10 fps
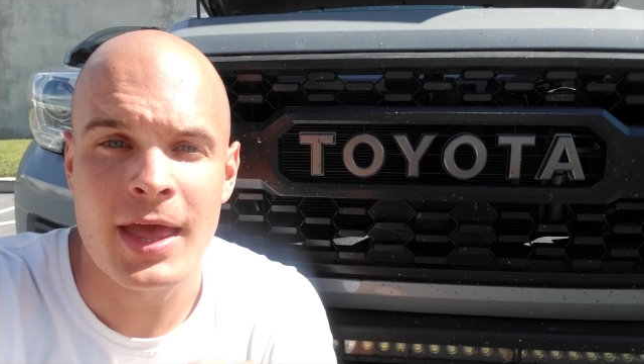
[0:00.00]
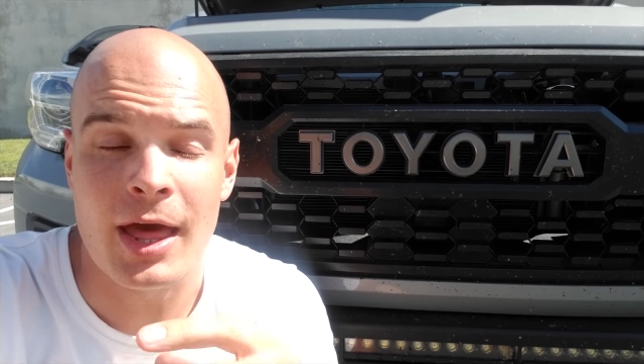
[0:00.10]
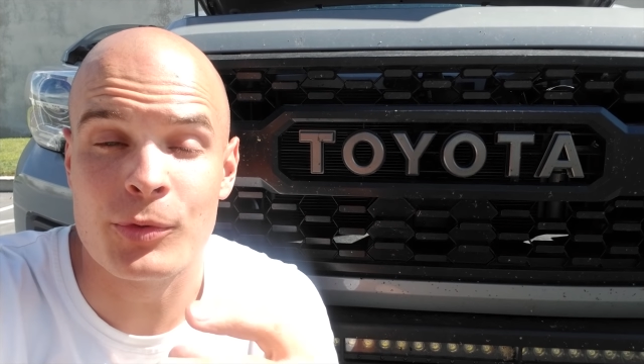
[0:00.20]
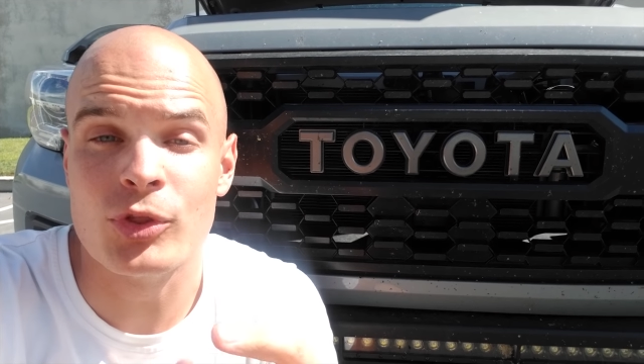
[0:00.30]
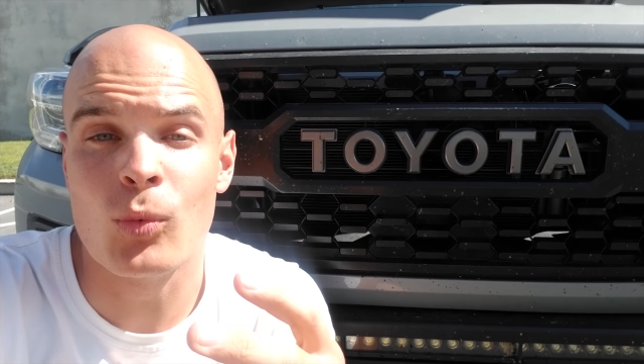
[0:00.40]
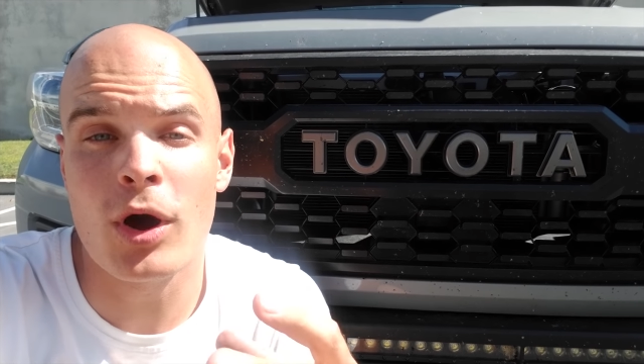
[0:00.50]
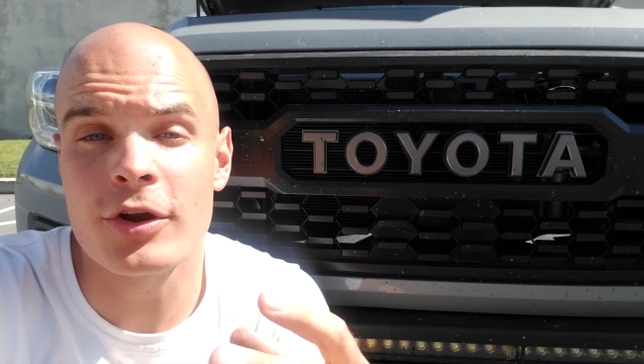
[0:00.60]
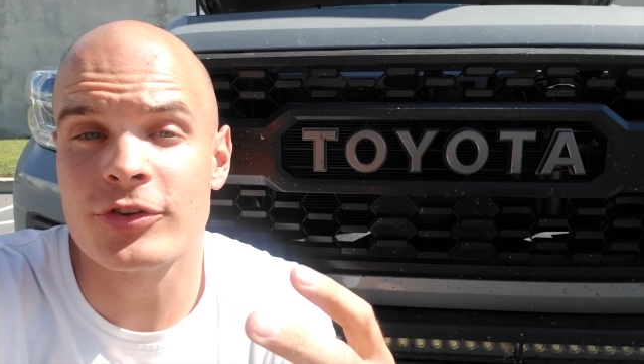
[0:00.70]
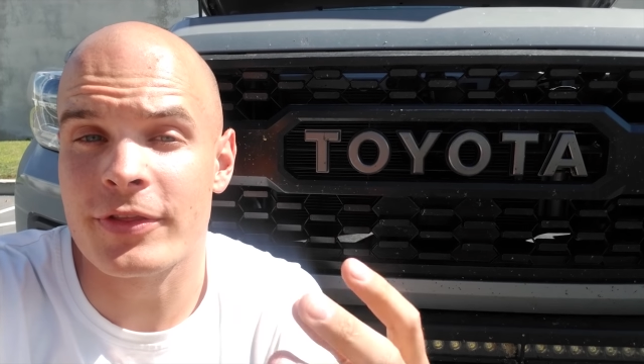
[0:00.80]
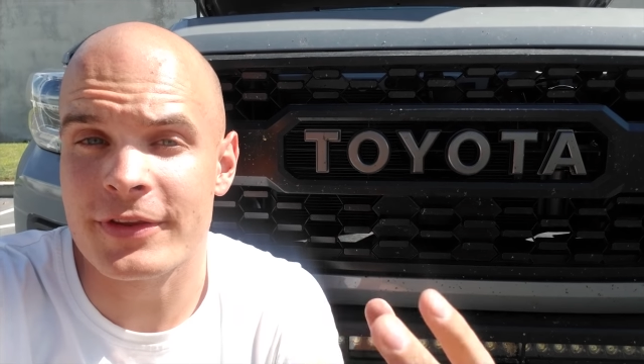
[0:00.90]
And when the
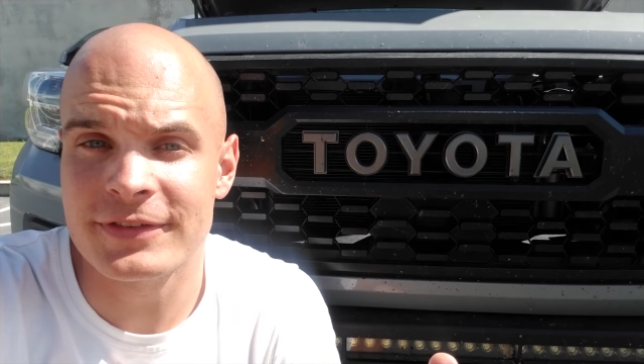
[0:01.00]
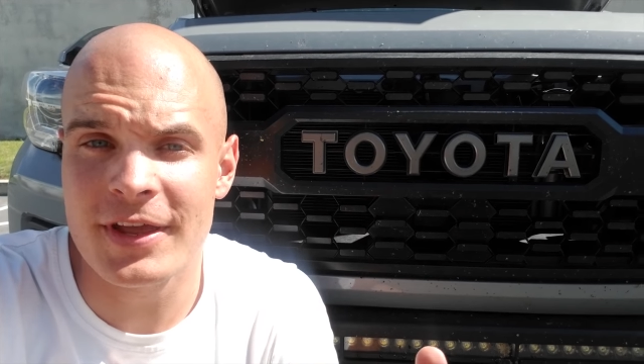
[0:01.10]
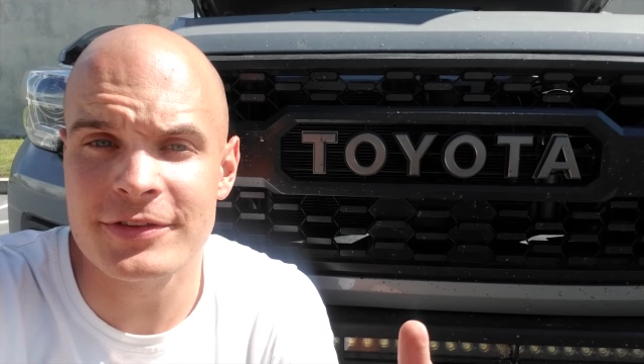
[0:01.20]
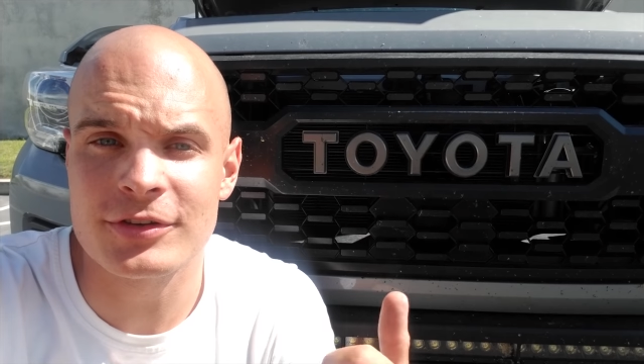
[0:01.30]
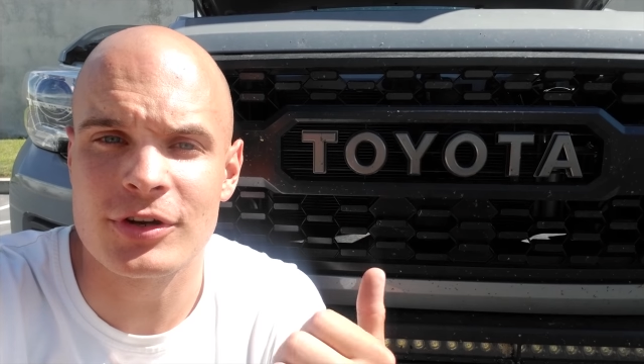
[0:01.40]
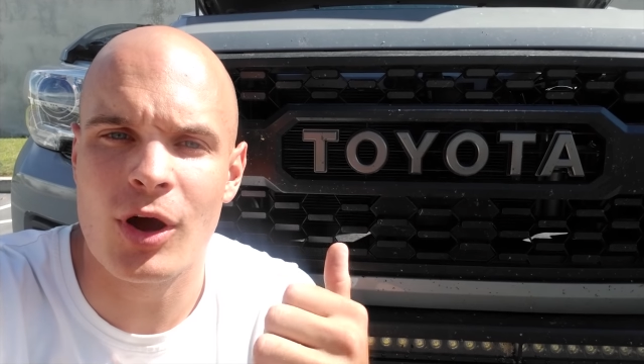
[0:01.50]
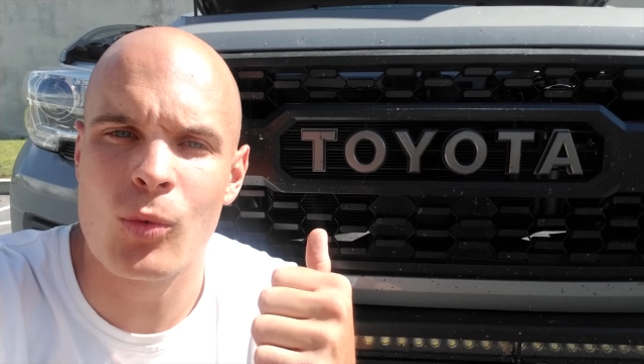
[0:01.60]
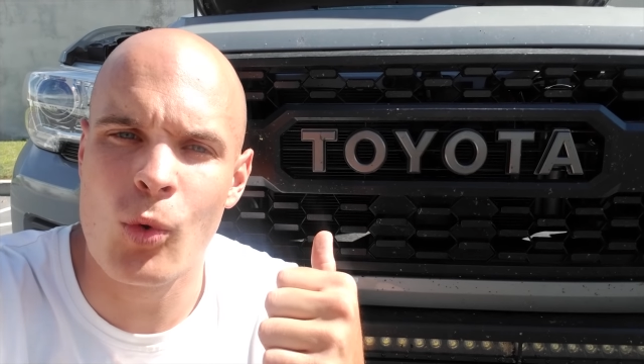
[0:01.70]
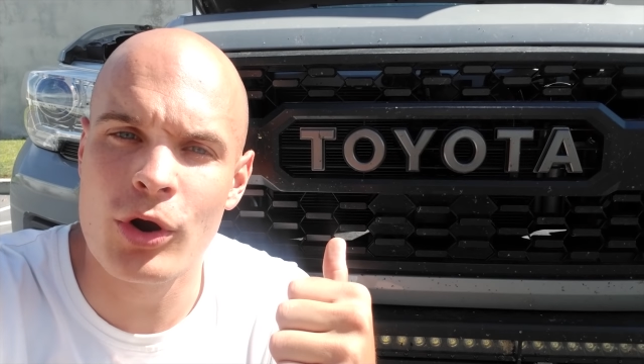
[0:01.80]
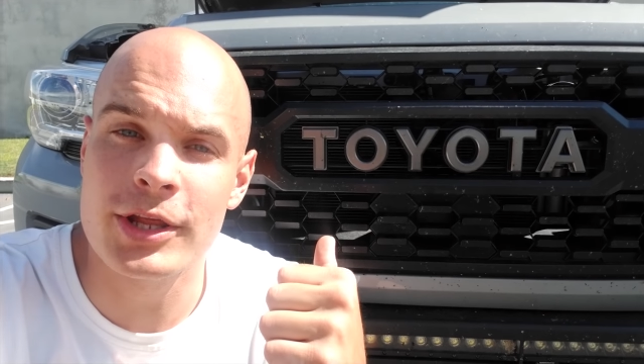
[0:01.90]
water's on the sensor, a
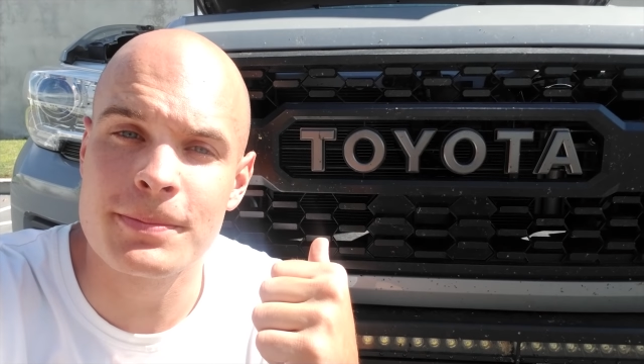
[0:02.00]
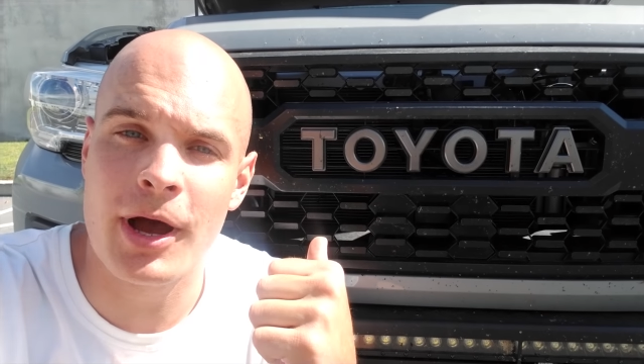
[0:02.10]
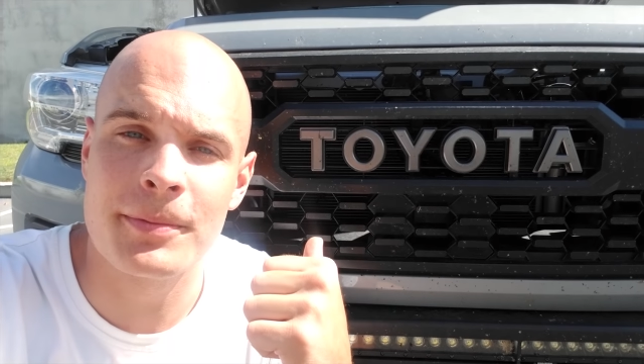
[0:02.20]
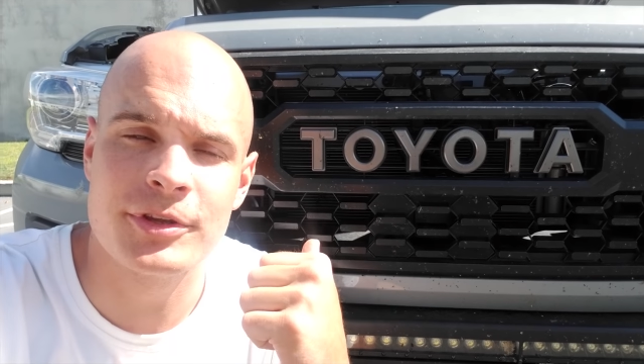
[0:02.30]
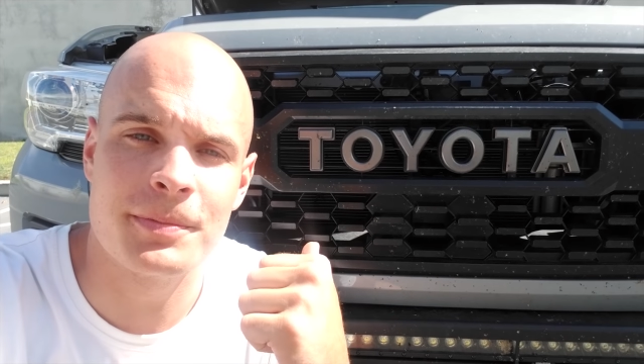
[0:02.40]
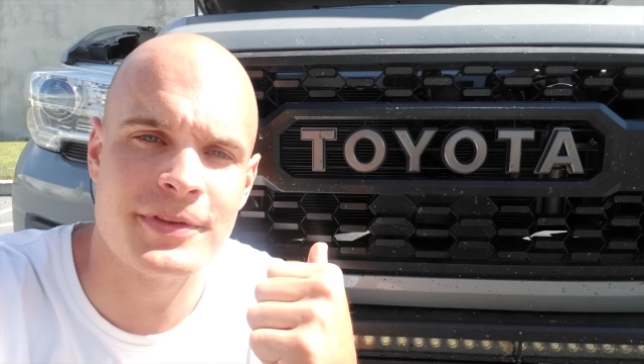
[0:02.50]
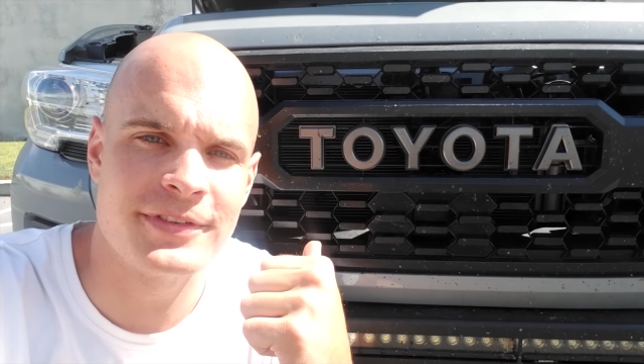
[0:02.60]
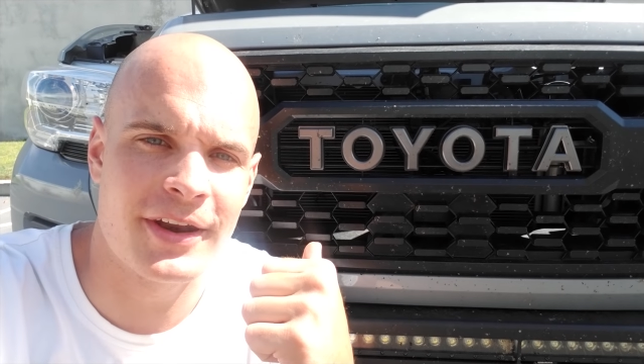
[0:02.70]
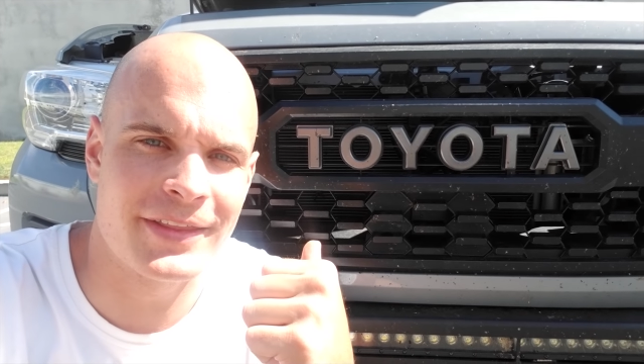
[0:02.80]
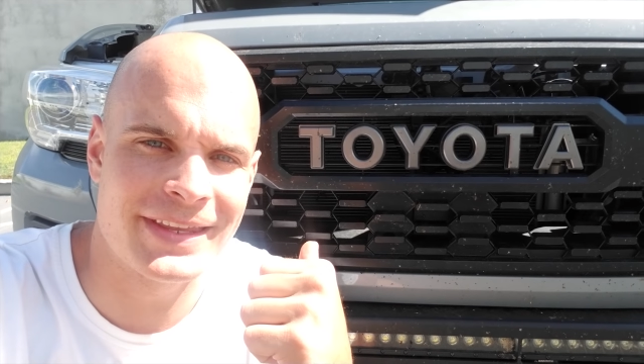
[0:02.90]
warning pops up
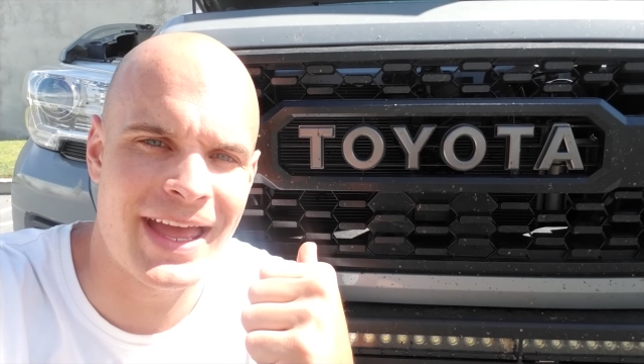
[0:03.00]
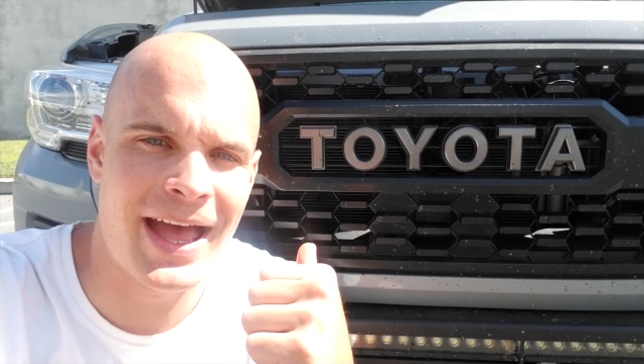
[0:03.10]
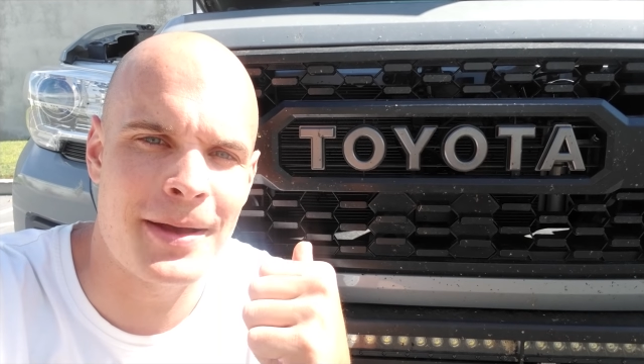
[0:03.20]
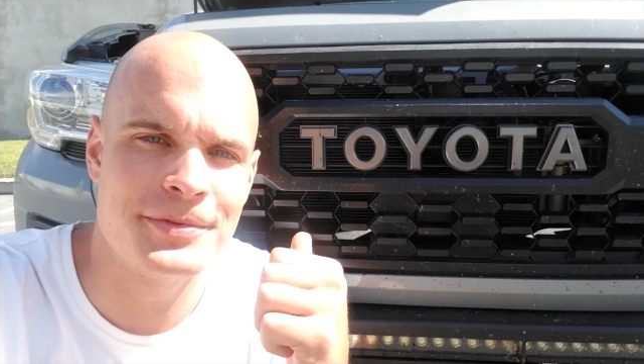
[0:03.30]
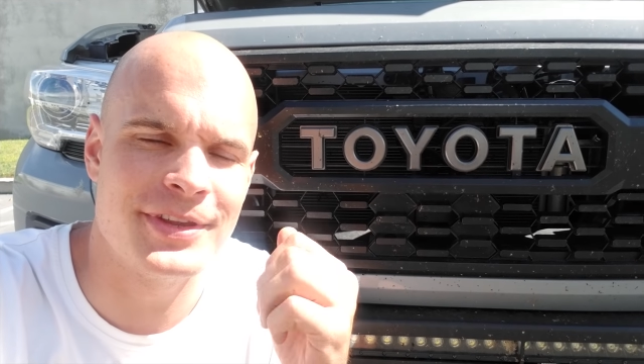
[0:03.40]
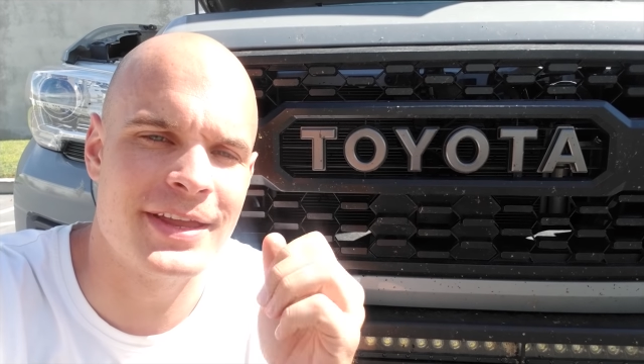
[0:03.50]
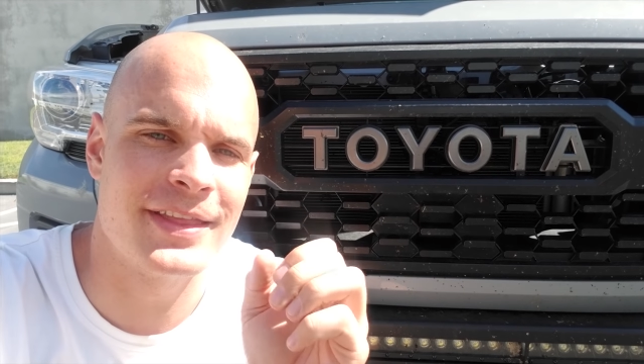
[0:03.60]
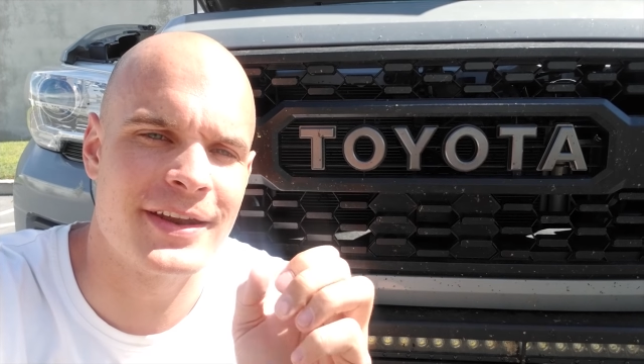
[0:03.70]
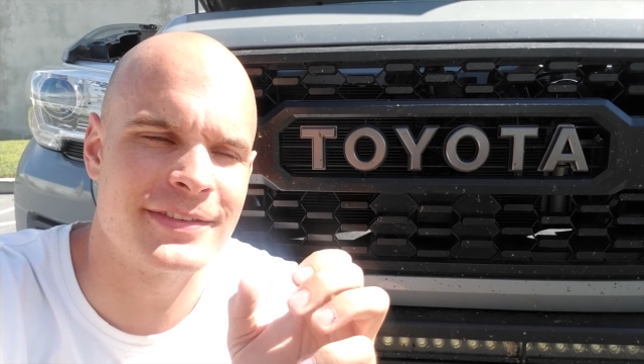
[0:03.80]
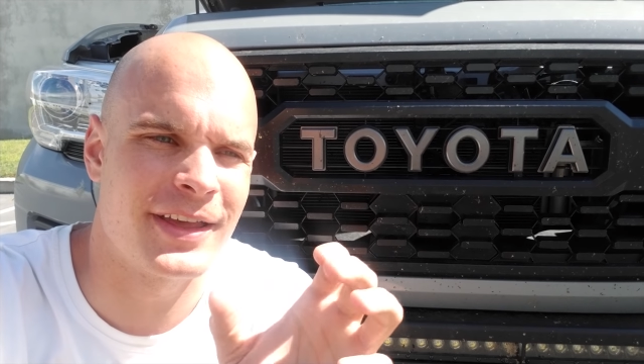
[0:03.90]
inside of the cab saying that
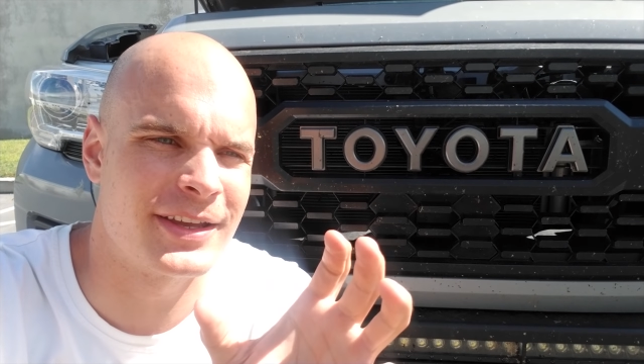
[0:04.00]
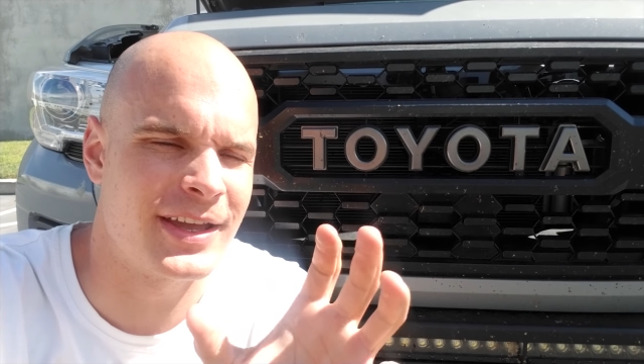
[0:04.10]
it's like